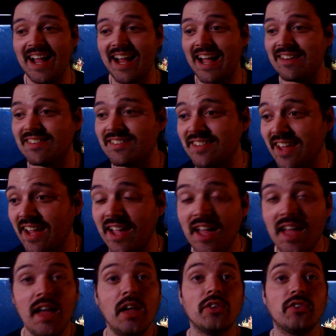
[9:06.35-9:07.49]
I got sick,
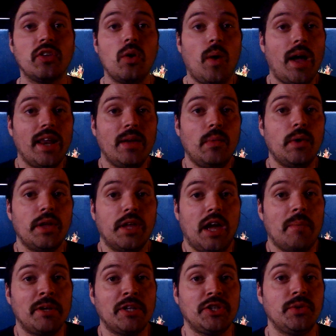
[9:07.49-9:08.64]
so I didn't want to
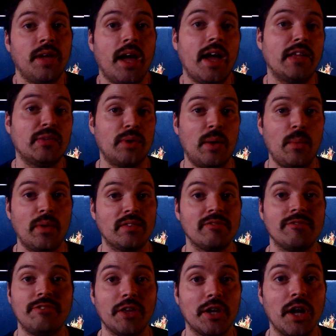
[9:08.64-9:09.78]
come at you guys when I
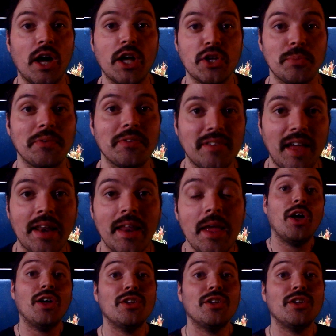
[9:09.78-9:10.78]
wasn't feeling 100%.